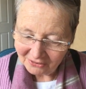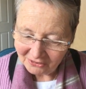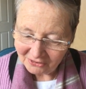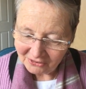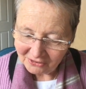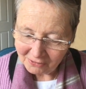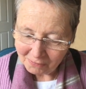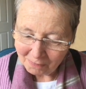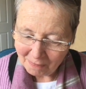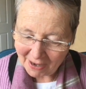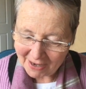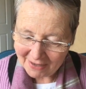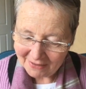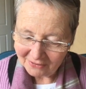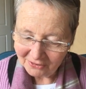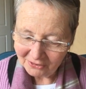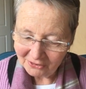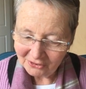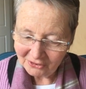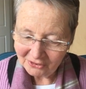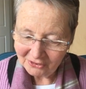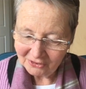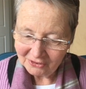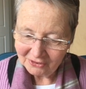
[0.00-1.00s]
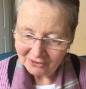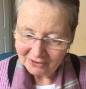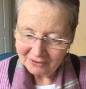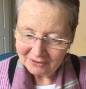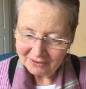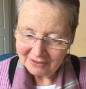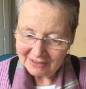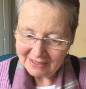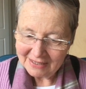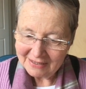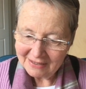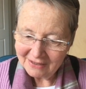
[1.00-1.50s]
space,
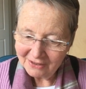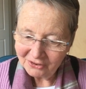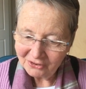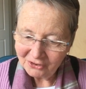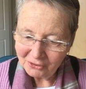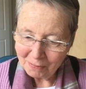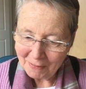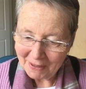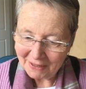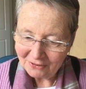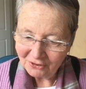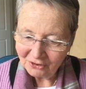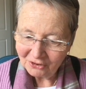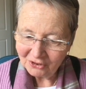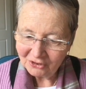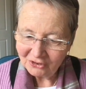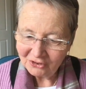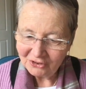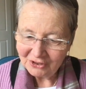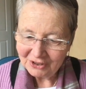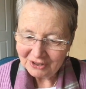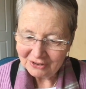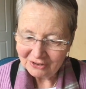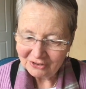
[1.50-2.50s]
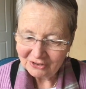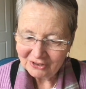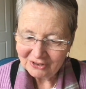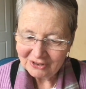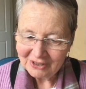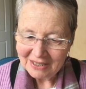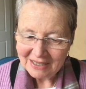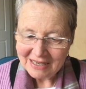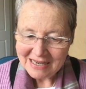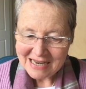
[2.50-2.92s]
inner spaciousness.